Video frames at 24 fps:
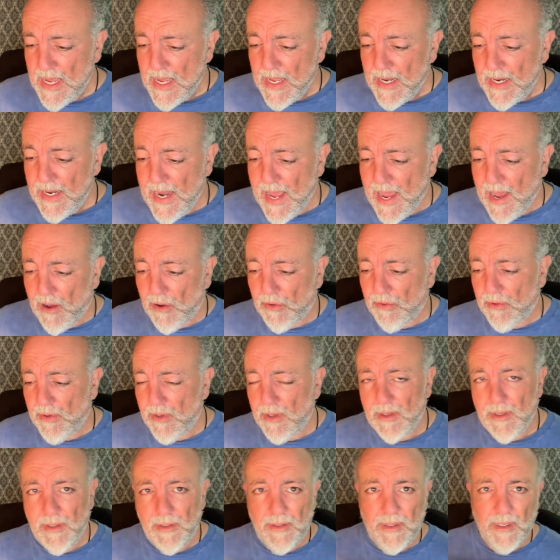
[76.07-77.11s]
Now
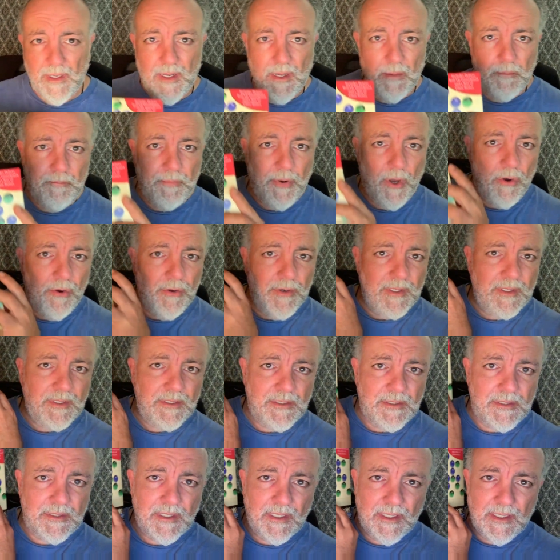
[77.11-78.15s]
the
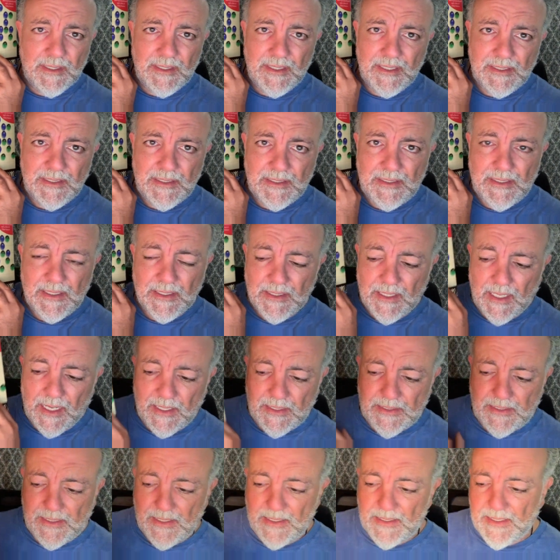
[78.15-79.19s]
components on this
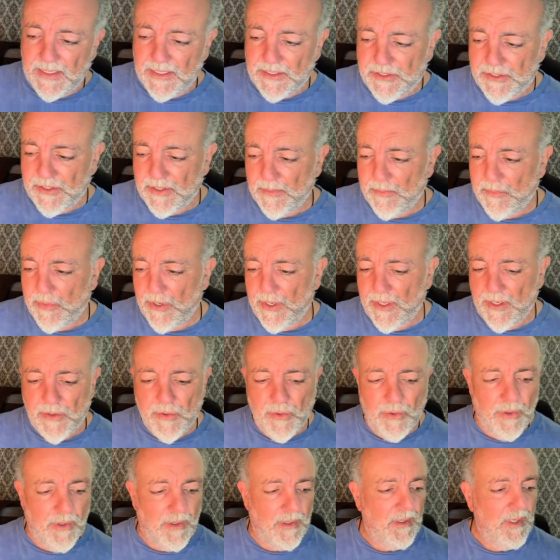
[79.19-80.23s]
deluxe edition are pretty
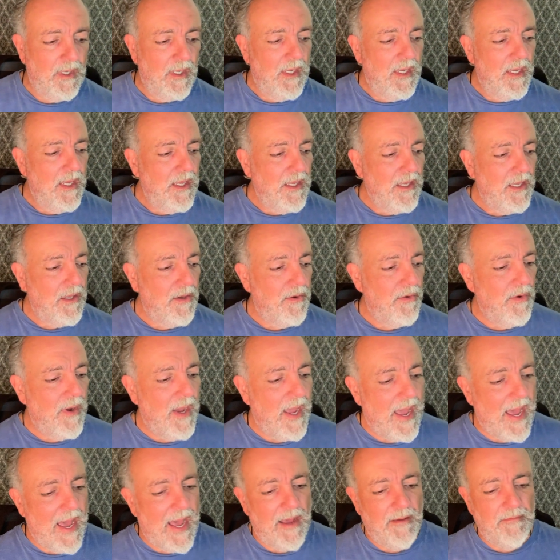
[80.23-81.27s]
cool. You
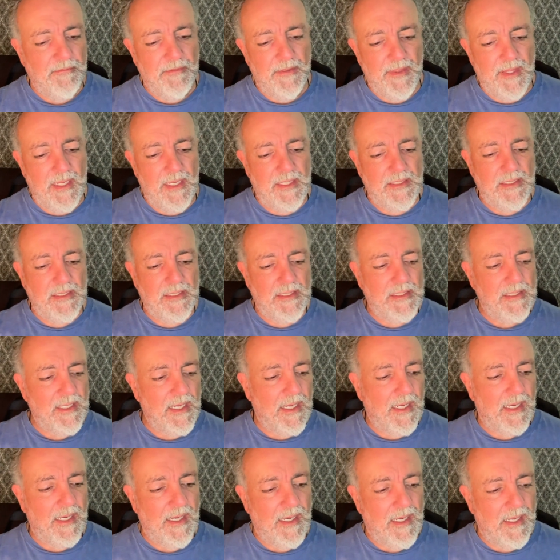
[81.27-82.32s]
have this,
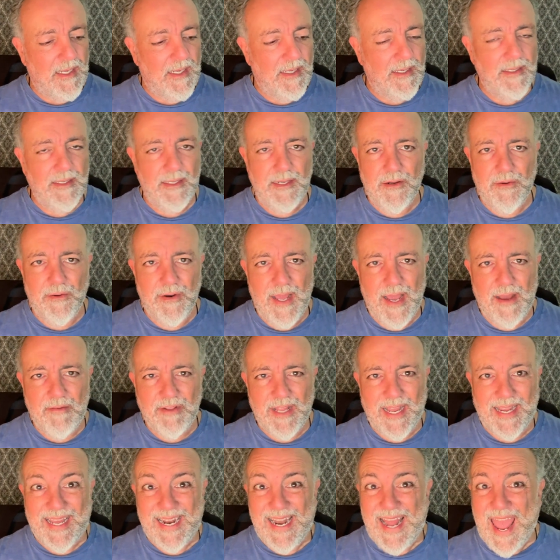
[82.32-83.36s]
uh, you don't have
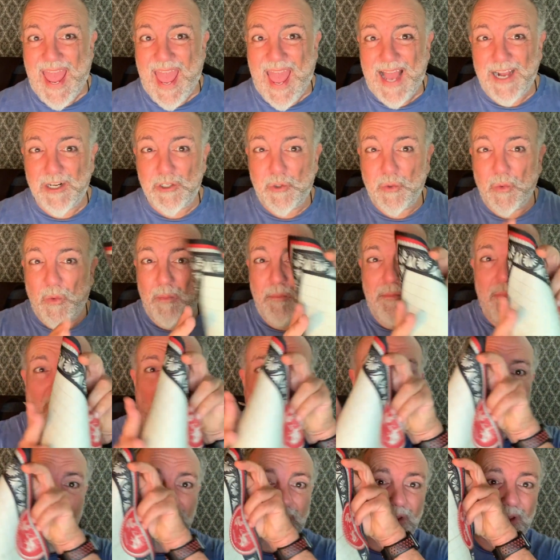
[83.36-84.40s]
like an actual
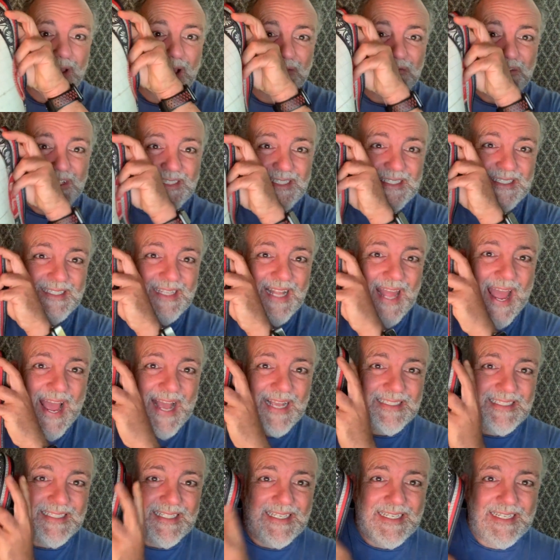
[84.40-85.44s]
board. You have this
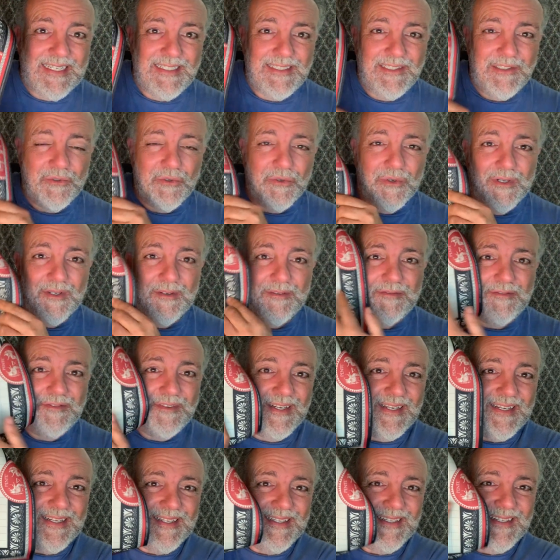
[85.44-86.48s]
snazzy sort of,
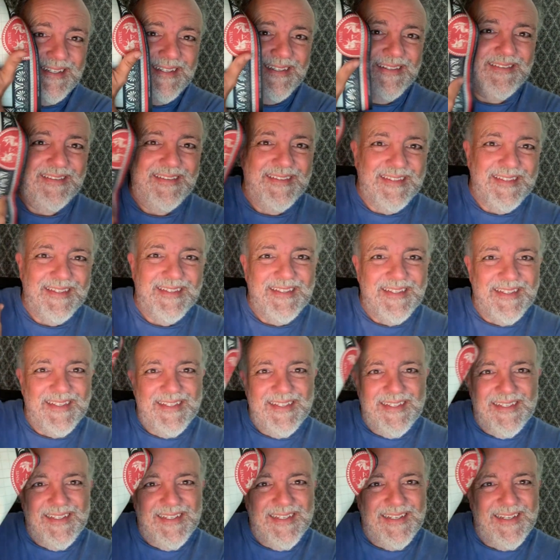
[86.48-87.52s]
uh, you know
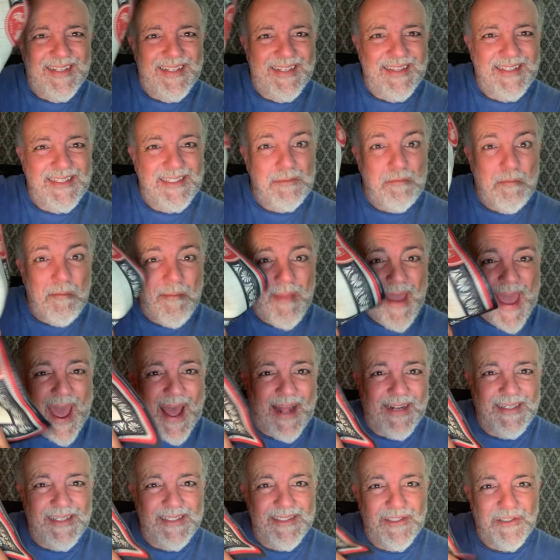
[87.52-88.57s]
uh, this
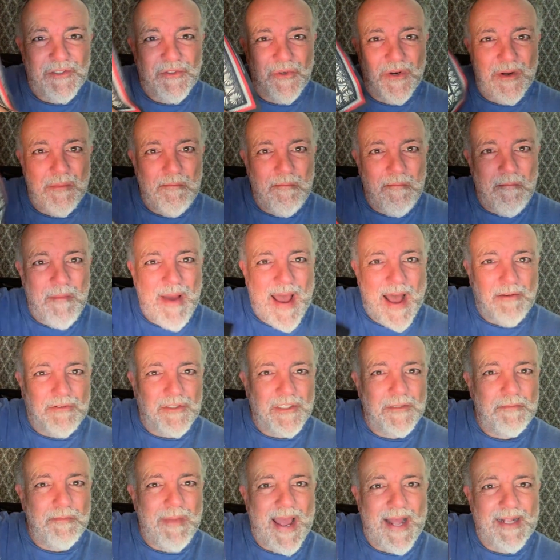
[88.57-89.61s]
mat, this sort of
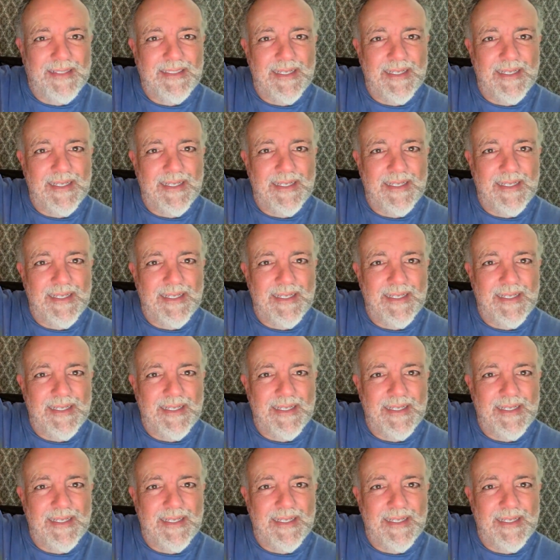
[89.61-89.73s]
mouse mat.